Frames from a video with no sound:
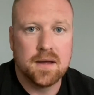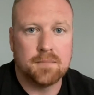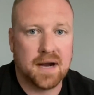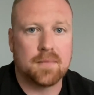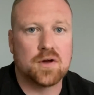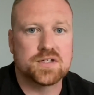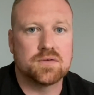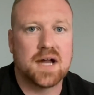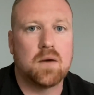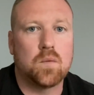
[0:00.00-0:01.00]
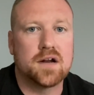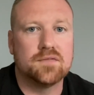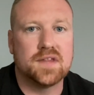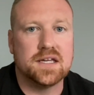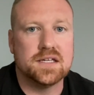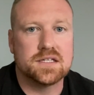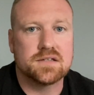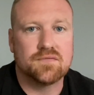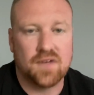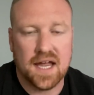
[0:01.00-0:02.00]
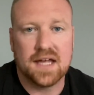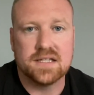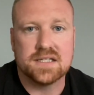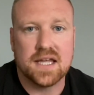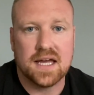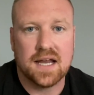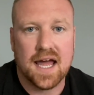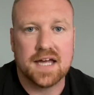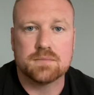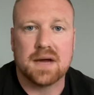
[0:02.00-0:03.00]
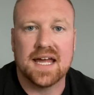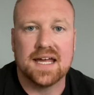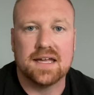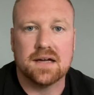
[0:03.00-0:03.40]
but I'm also not one of these fans that has my